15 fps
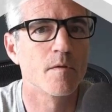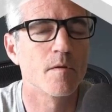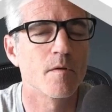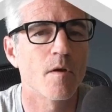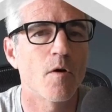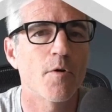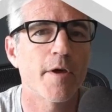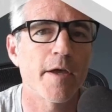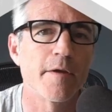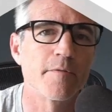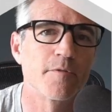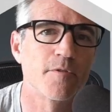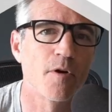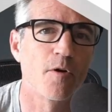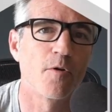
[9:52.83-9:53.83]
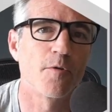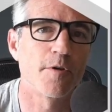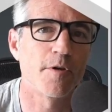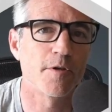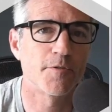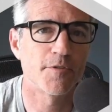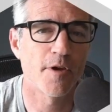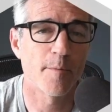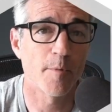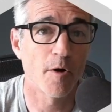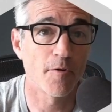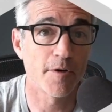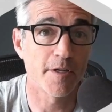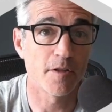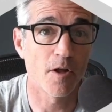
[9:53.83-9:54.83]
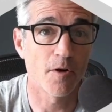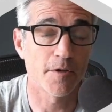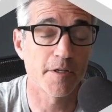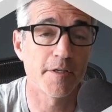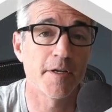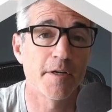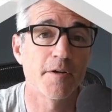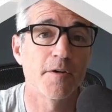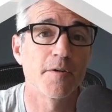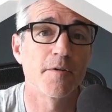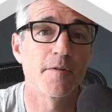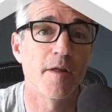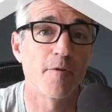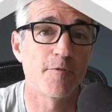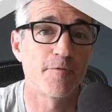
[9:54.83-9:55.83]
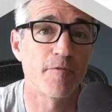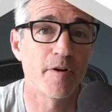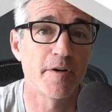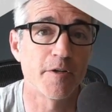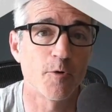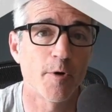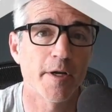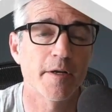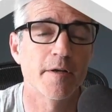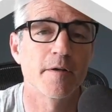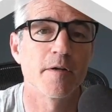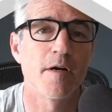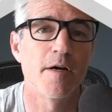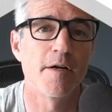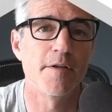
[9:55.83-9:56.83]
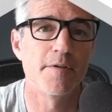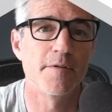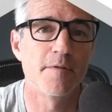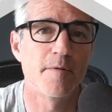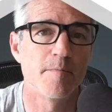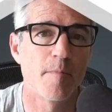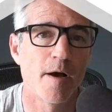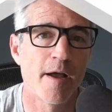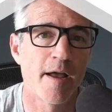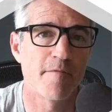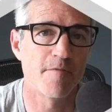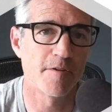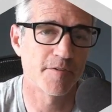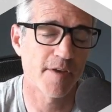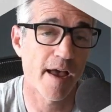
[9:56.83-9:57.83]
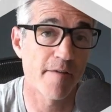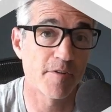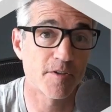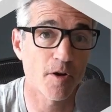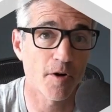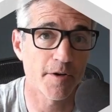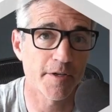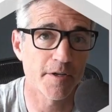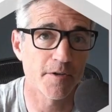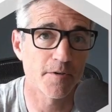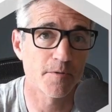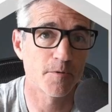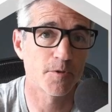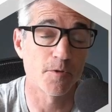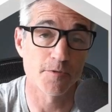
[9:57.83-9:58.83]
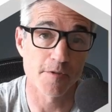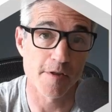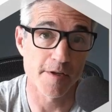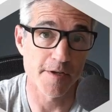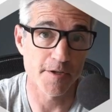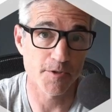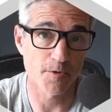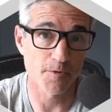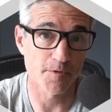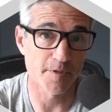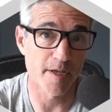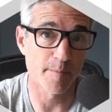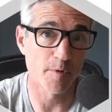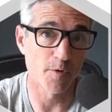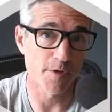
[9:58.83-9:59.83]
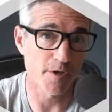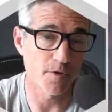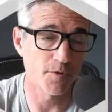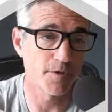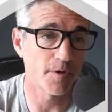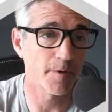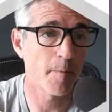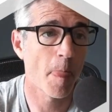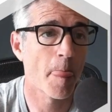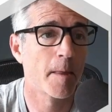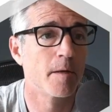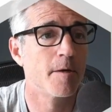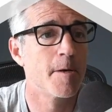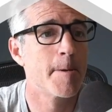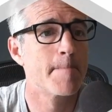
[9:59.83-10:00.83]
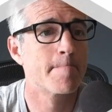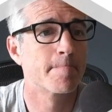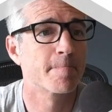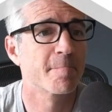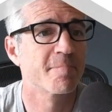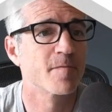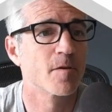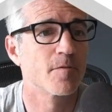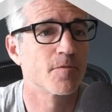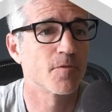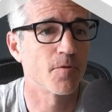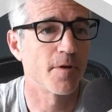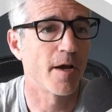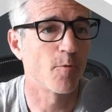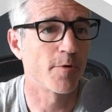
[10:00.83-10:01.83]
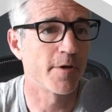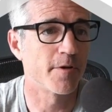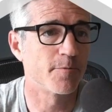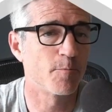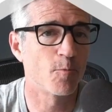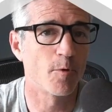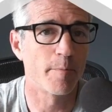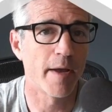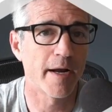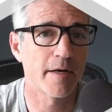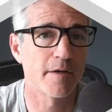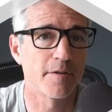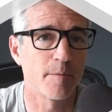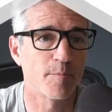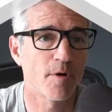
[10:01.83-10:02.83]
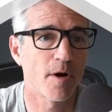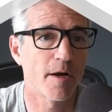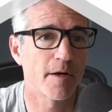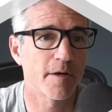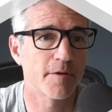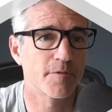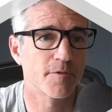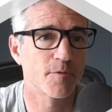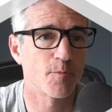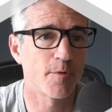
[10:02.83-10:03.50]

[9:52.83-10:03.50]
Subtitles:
Okay, so you see I'm already logged in here. That was very quick. I I have this avatar here, shows the initials demo user. So now we're back on the products.